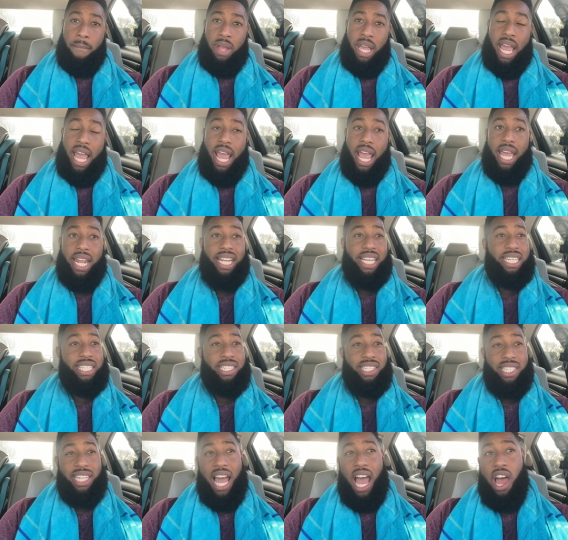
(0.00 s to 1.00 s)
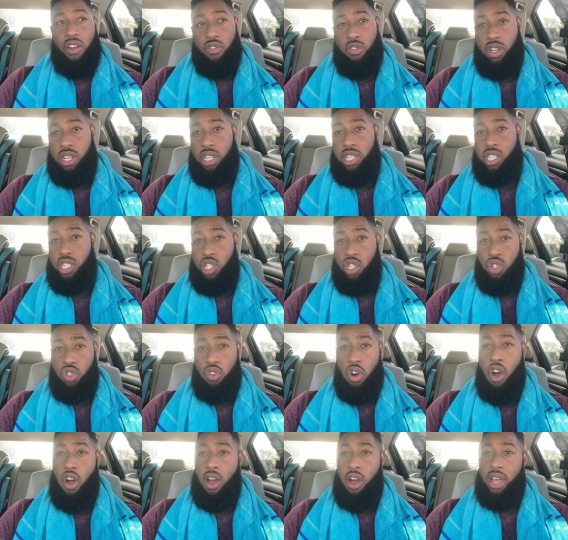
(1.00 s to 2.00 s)
and he's not really
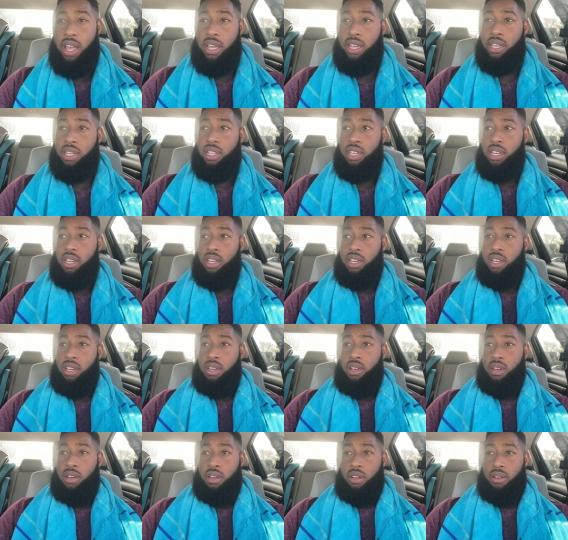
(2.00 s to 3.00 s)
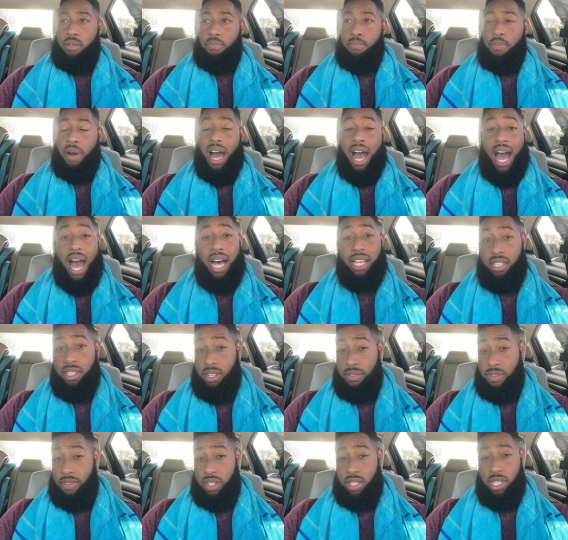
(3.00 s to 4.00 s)
drawing
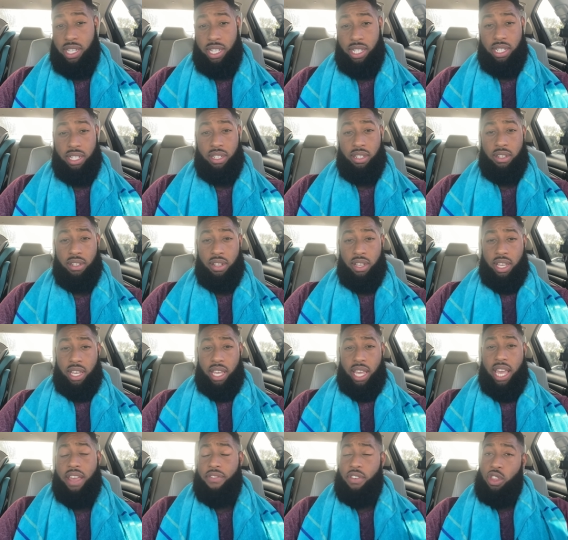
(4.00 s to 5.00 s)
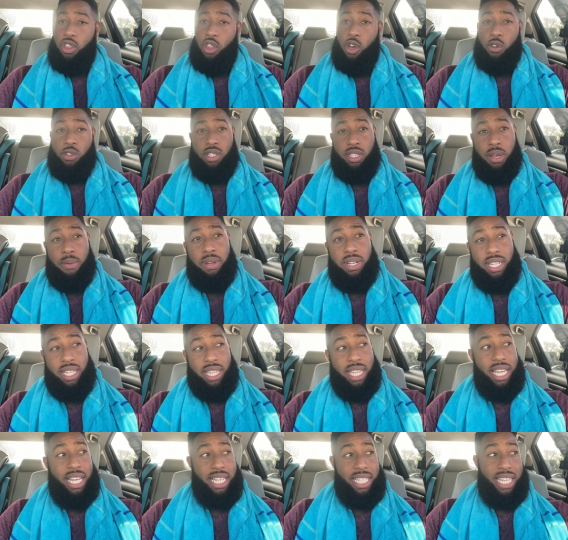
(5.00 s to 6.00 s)
positive attention. Even though some of the
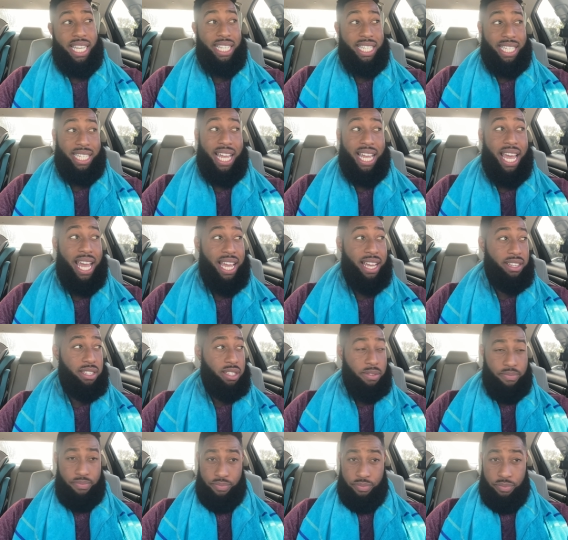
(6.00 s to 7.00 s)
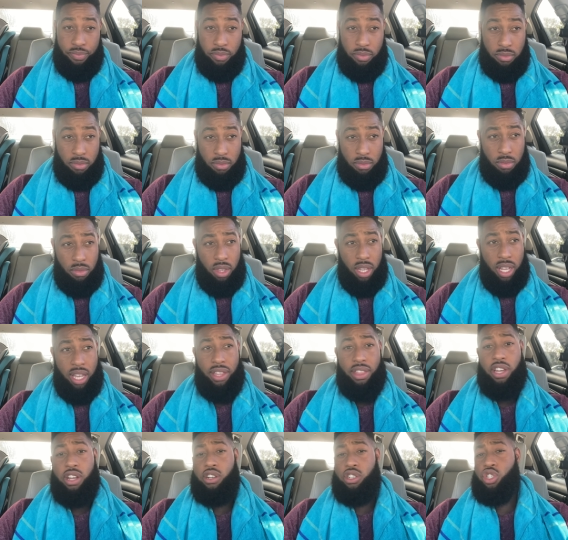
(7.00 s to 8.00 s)
things he says,
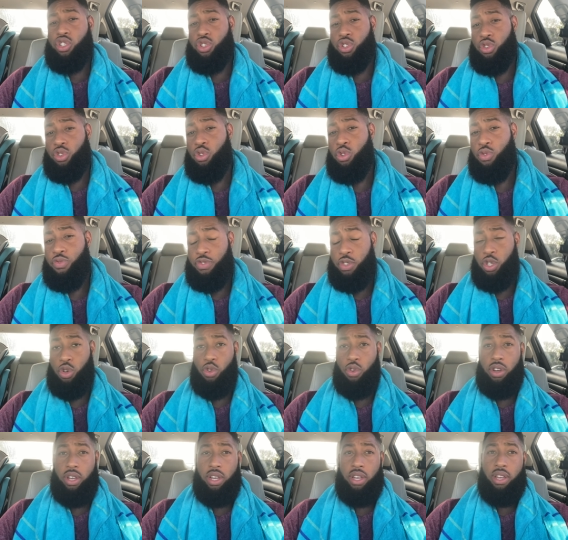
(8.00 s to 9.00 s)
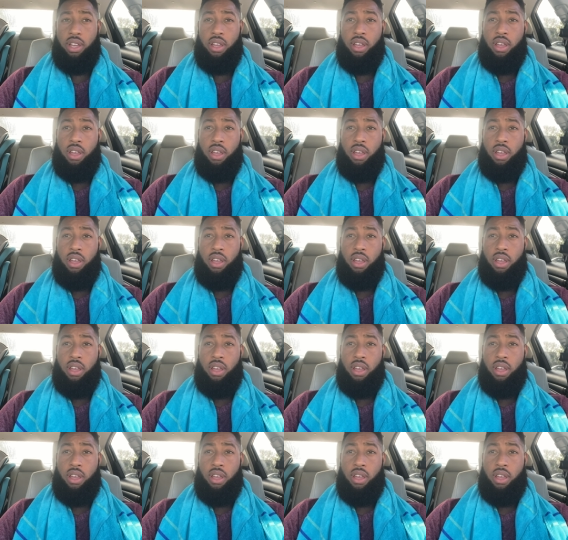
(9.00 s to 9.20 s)
there's truth to it,